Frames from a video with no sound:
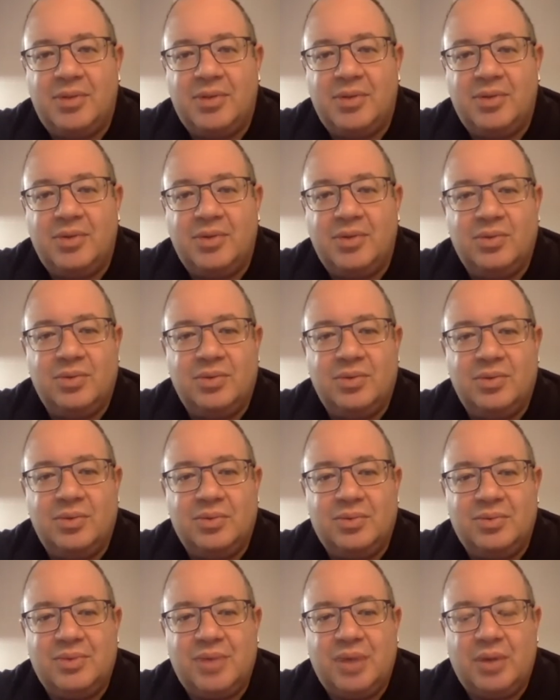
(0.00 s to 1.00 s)

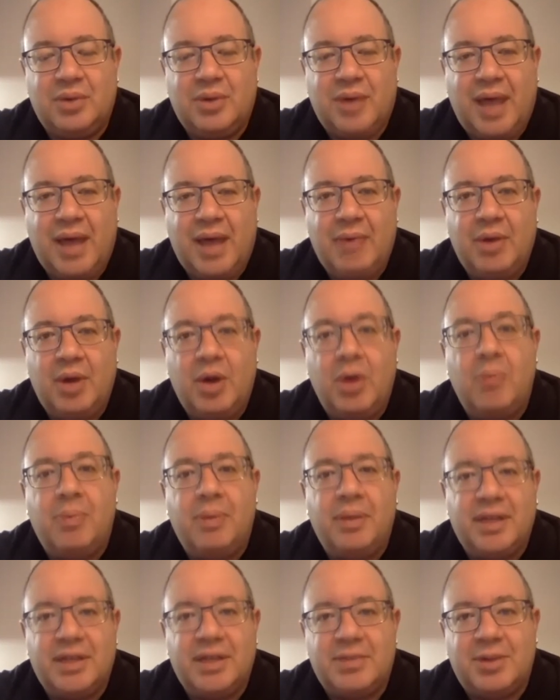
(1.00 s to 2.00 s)
to, hey, we
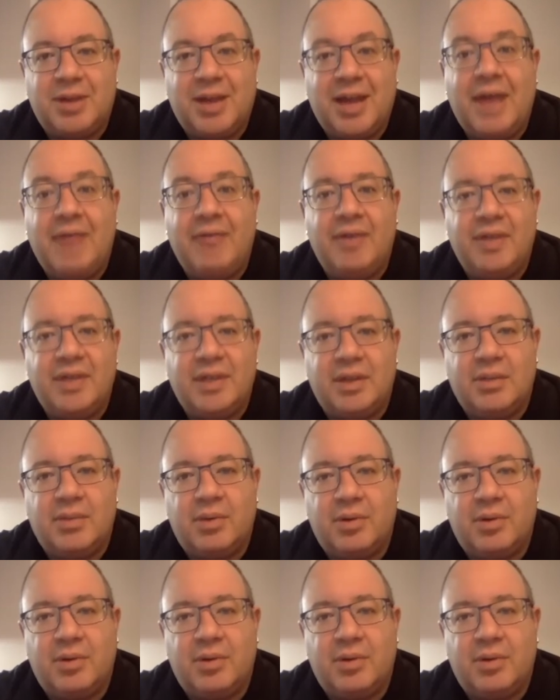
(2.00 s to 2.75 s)
open, let's bring every